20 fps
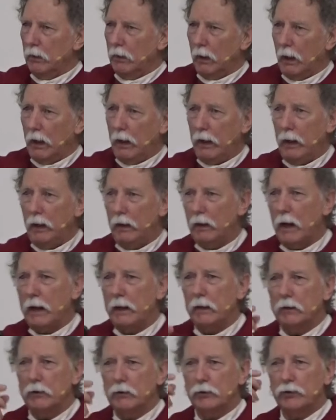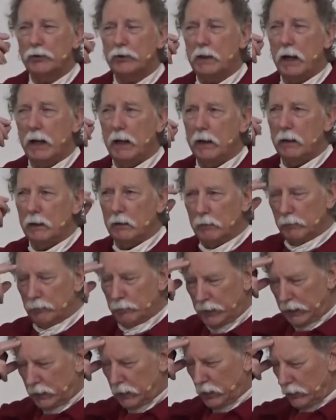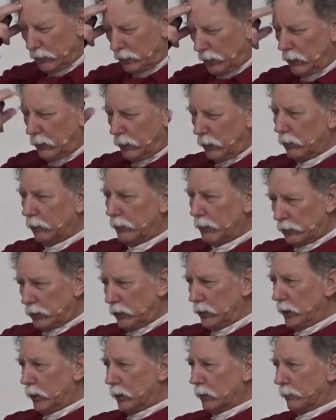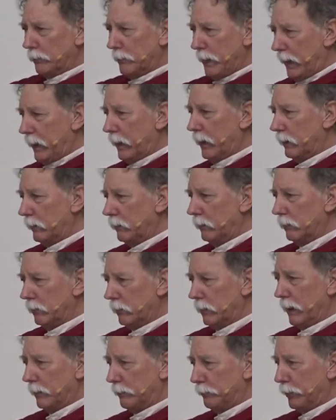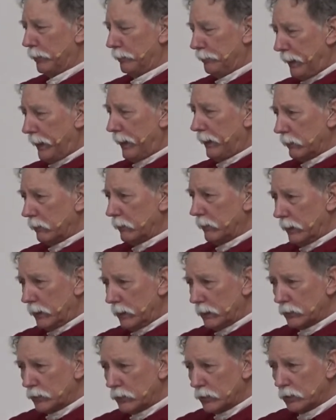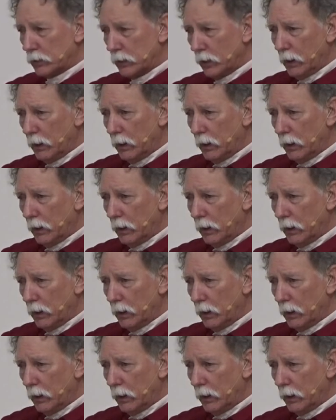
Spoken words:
I understand, because I know that the young man that prepared this,